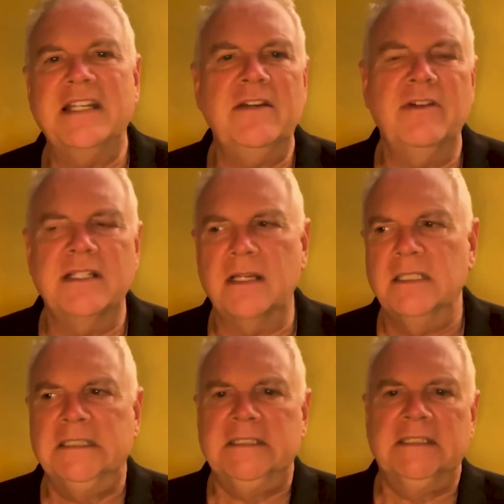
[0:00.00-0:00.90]
her as a,
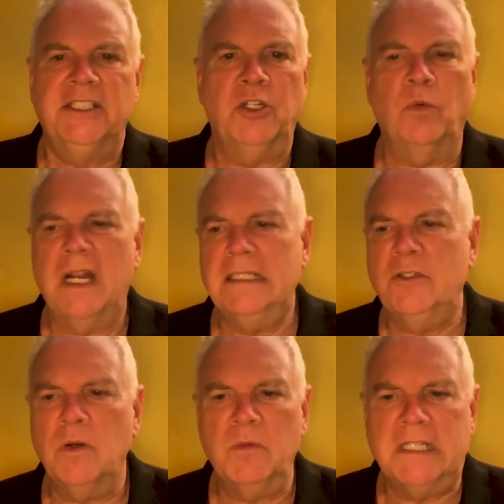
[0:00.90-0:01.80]
you know, well, you know
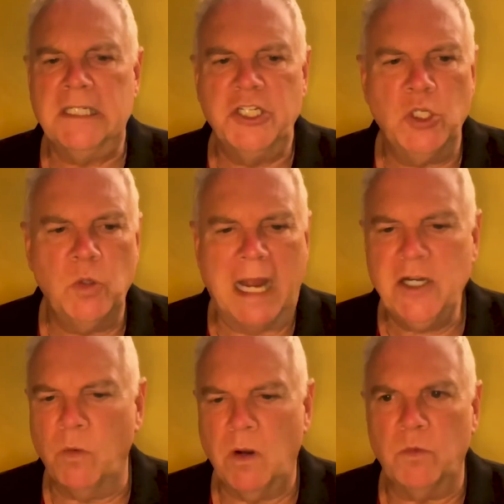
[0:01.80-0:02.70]
what we're going to do? I
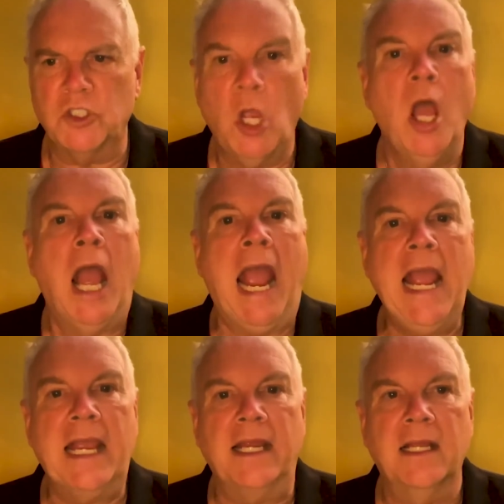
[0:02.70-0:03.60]
know what we'll do.
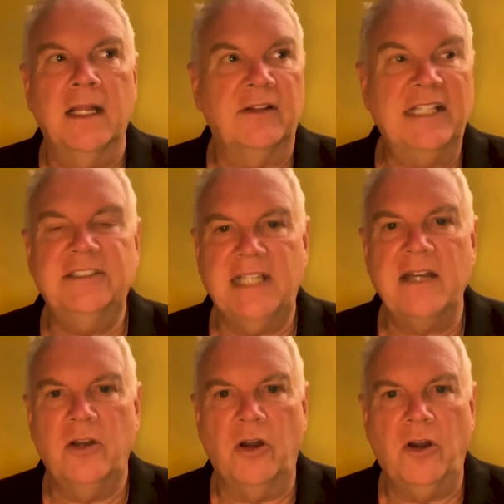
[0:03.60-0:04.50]
Hey, let's
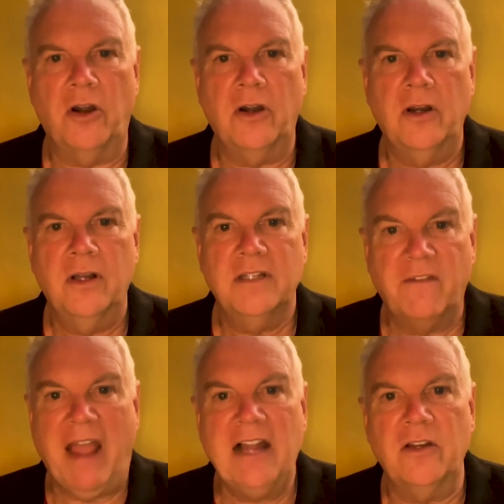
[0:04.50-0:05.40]
send her to
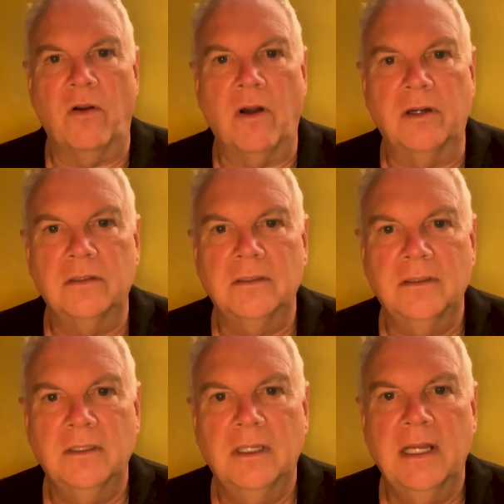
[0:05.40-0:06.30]
Valinor.
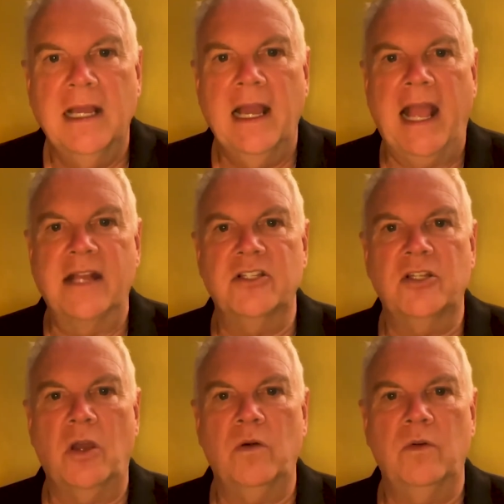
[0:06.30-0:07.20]
And
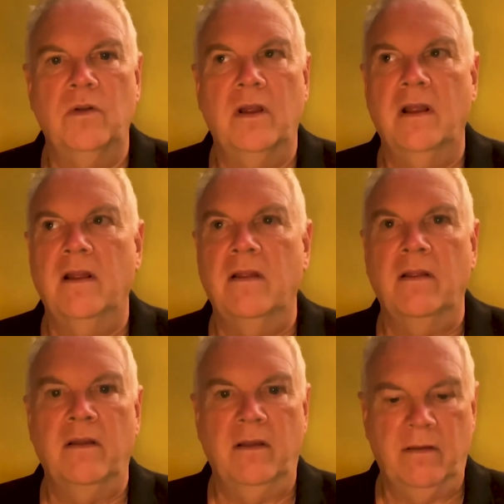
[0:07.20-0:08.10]
so
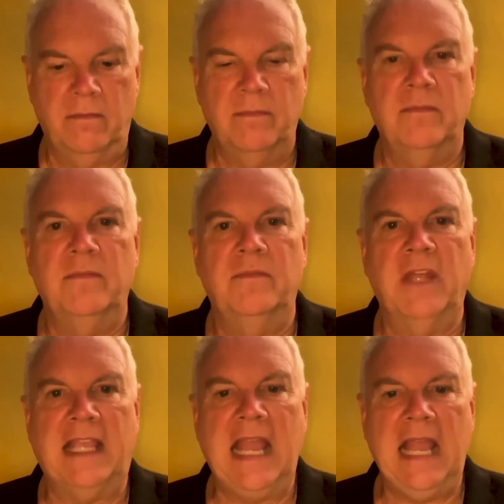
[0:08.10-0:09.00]
the
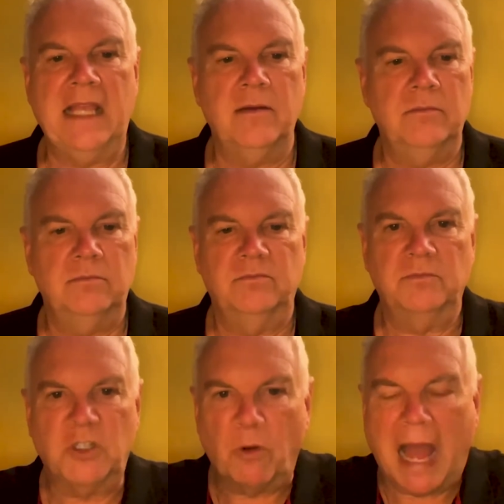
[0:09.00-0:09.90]
king
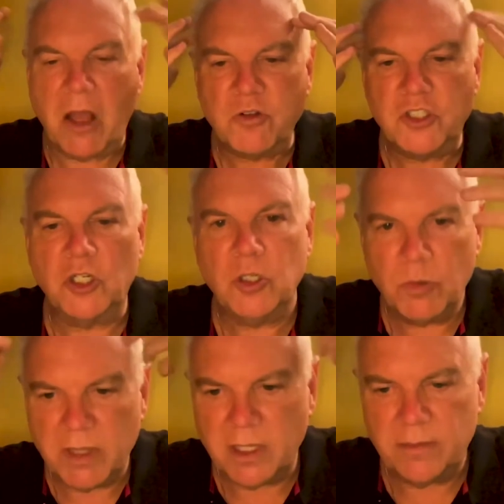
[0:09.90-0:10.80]
crowns her
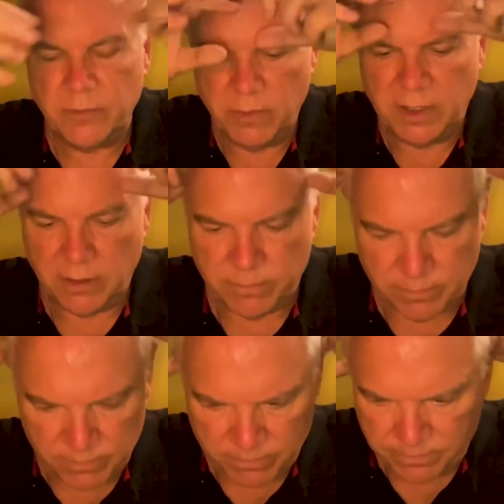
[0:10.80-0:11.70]
with a
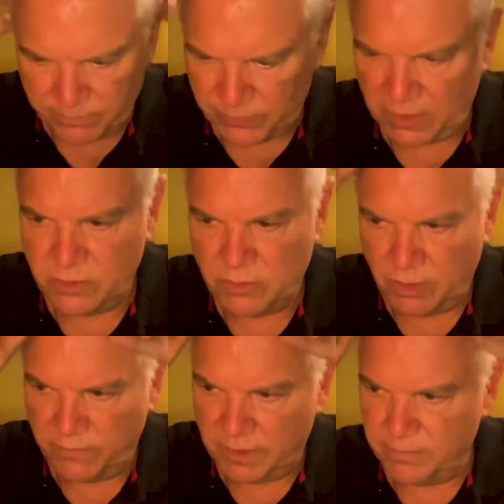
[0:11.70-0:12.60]
sort
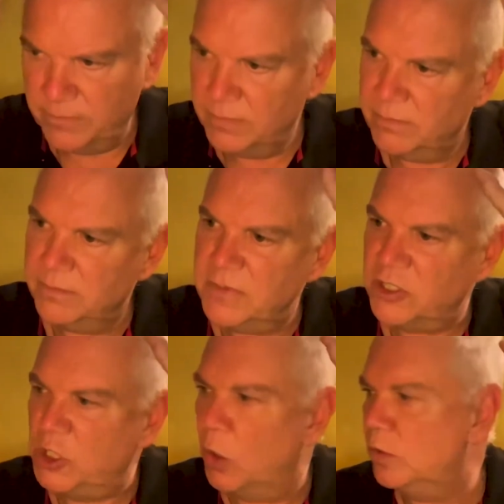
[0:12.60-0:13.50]
of a
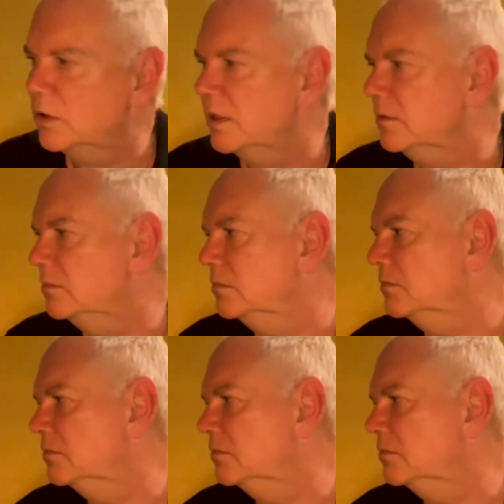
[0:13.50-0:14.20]
golden